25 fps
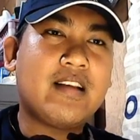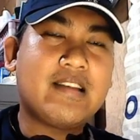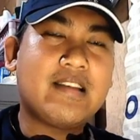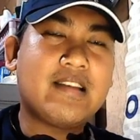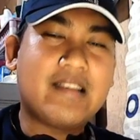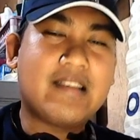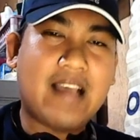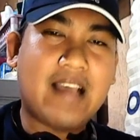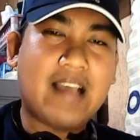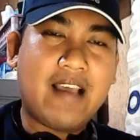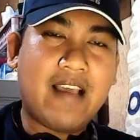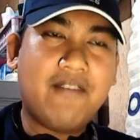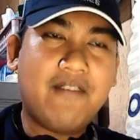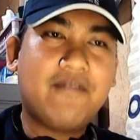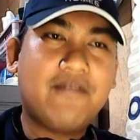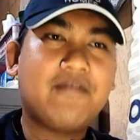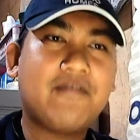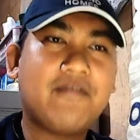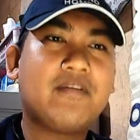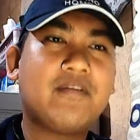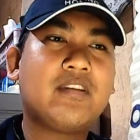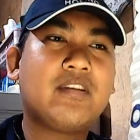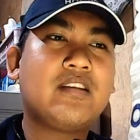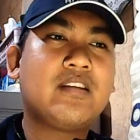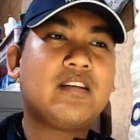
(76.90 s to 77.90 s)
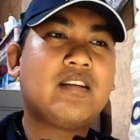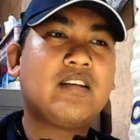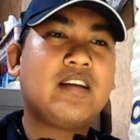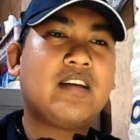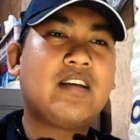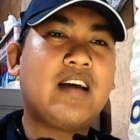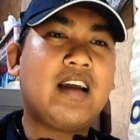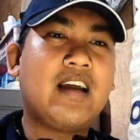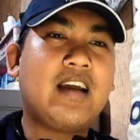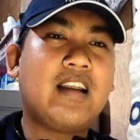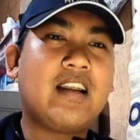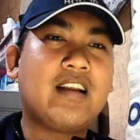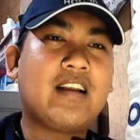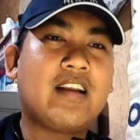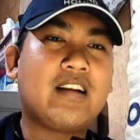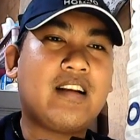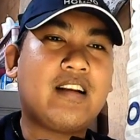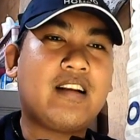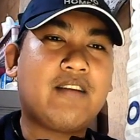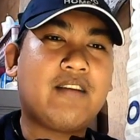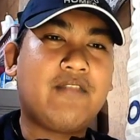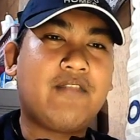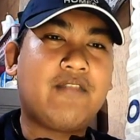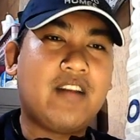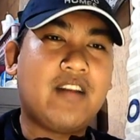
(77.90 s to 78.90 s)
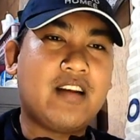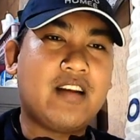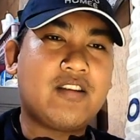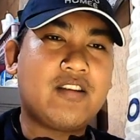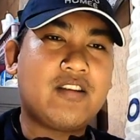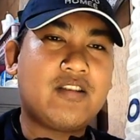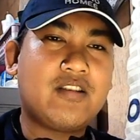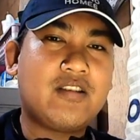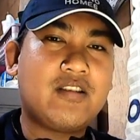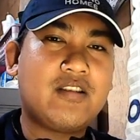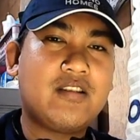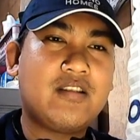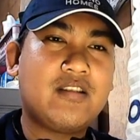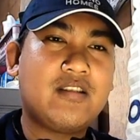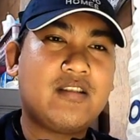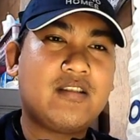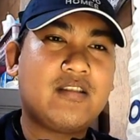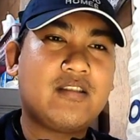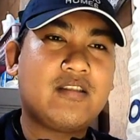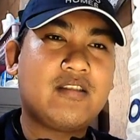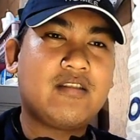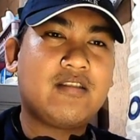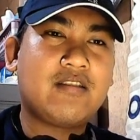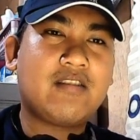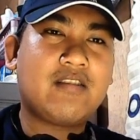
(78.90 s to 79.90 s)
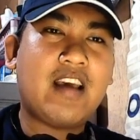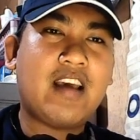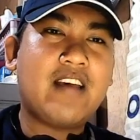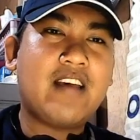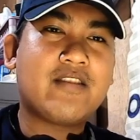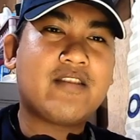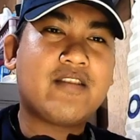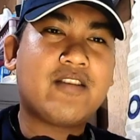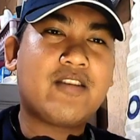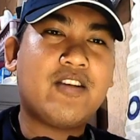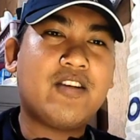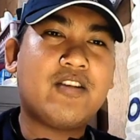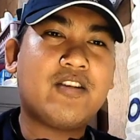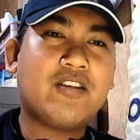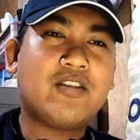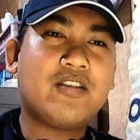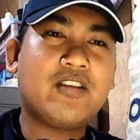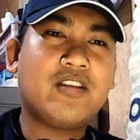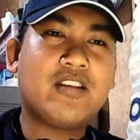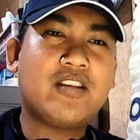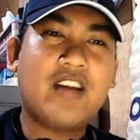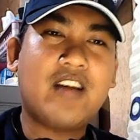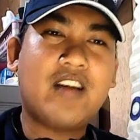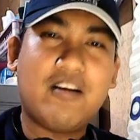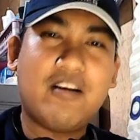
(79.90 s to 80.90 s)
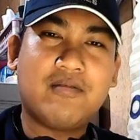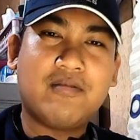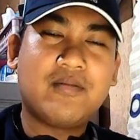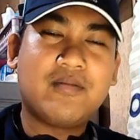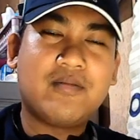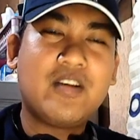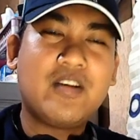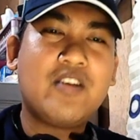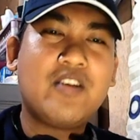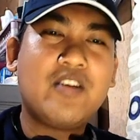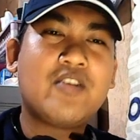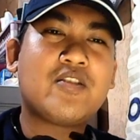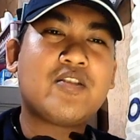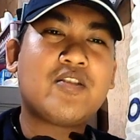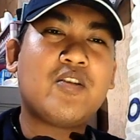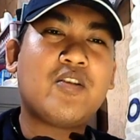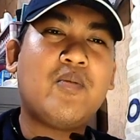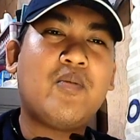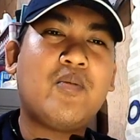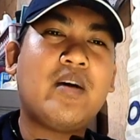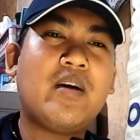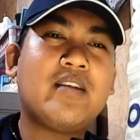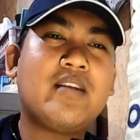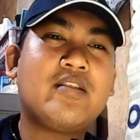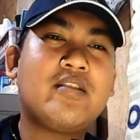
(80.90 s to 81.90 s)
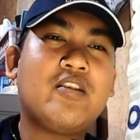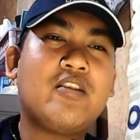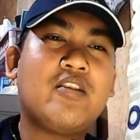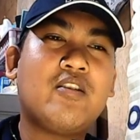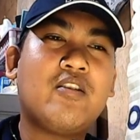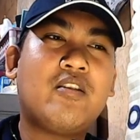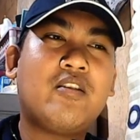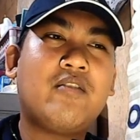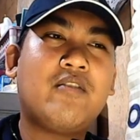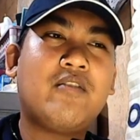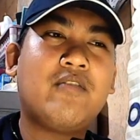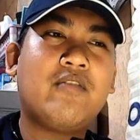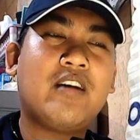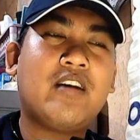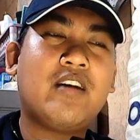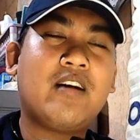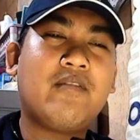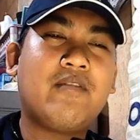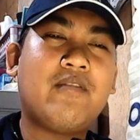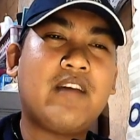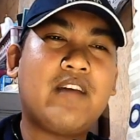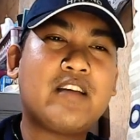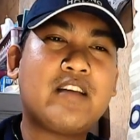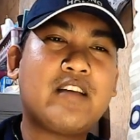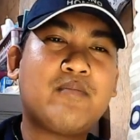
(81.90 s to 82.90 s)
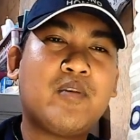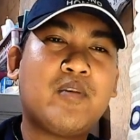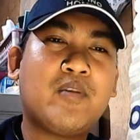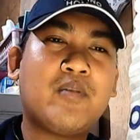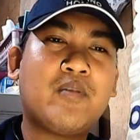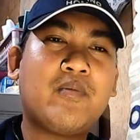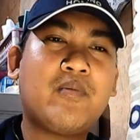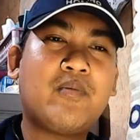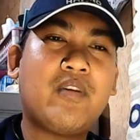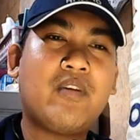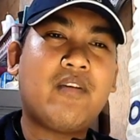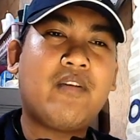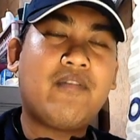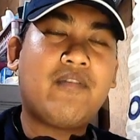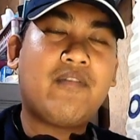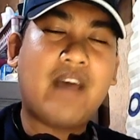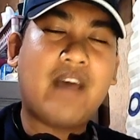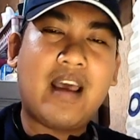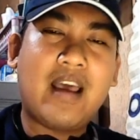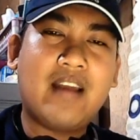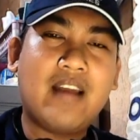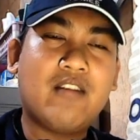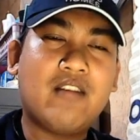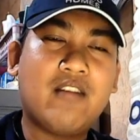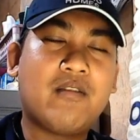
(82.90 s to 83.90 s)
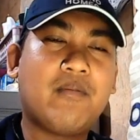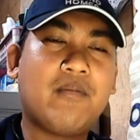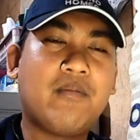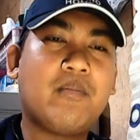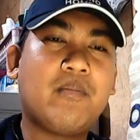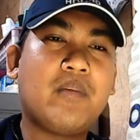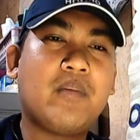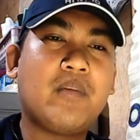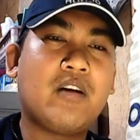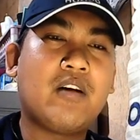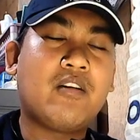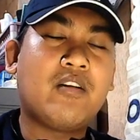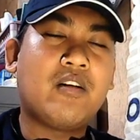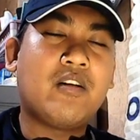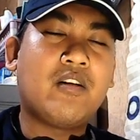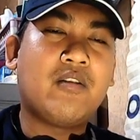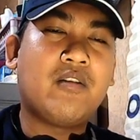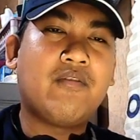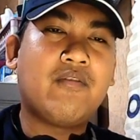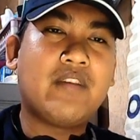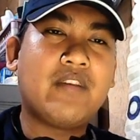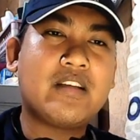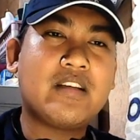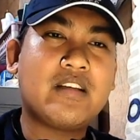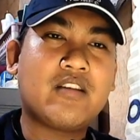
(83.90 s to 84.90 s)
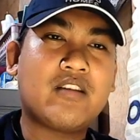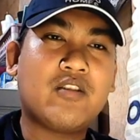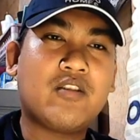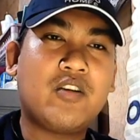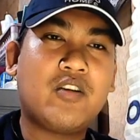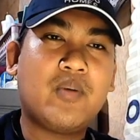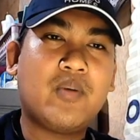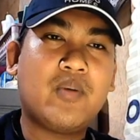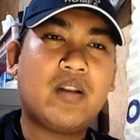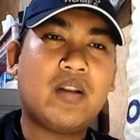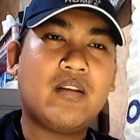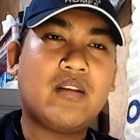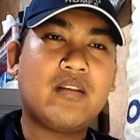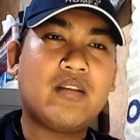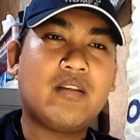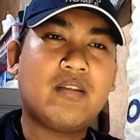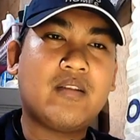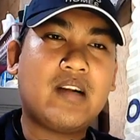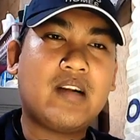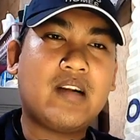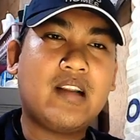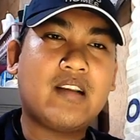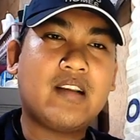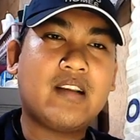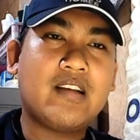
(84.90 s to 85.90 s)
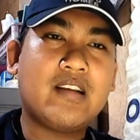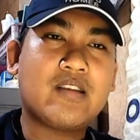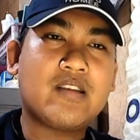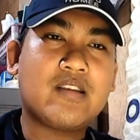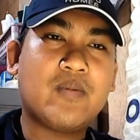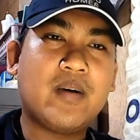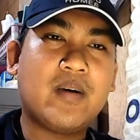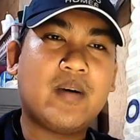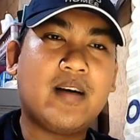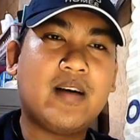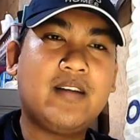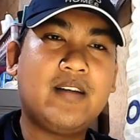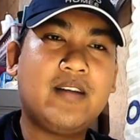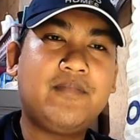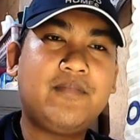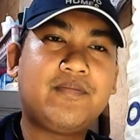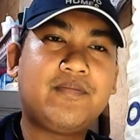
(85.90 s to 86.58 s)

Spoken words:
save and then click finish. Okay, you're good to go. So once your Facebook fan or visitor will click this one,